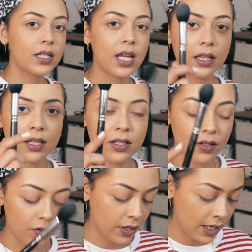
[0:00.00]
gonna take this
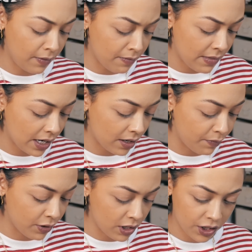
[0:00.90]
on a MAC
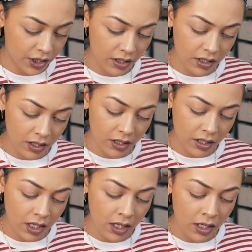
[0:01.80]
brush. This is
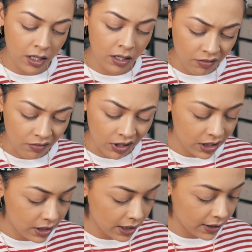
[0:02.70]
the
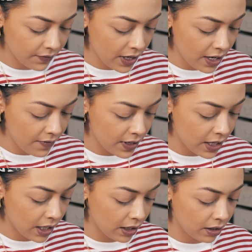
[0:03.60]
165, I
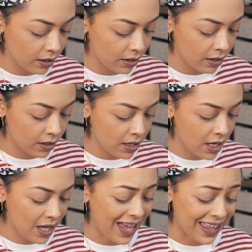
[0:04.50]
think.
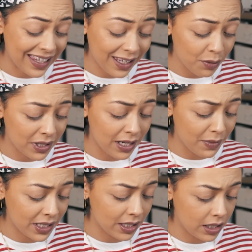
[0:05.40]
I think it was
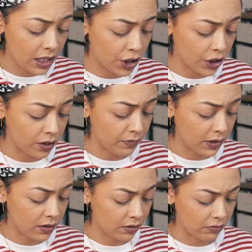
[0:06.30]
limited edition,
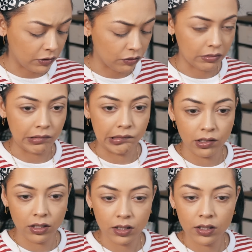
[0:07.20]
but I'm not sure.
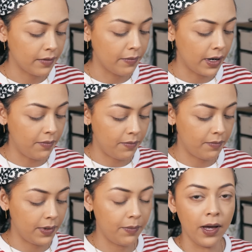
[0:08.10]
It might
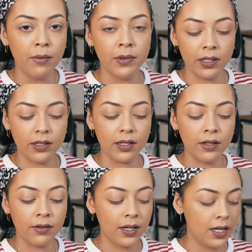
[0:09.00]
be permanent
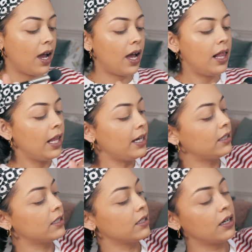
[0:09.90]
now. I like
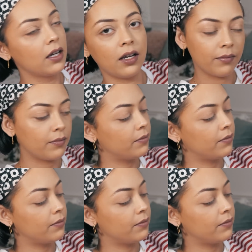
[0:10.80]
to